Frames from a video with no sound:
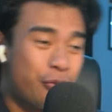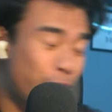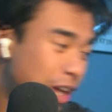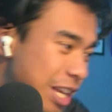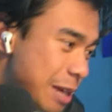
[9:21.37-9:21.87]

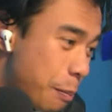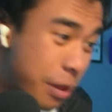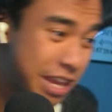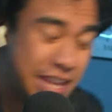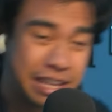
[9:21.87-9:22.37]
Fucking
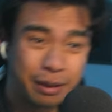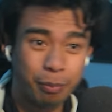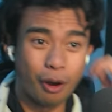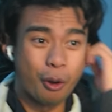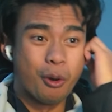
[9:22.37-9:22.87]
peak,
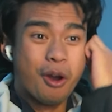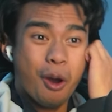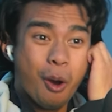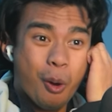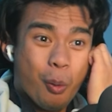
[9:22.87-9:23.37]
bro.
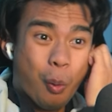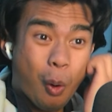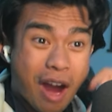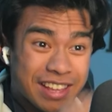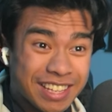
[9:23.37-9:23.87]

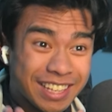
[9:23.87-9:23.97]
What?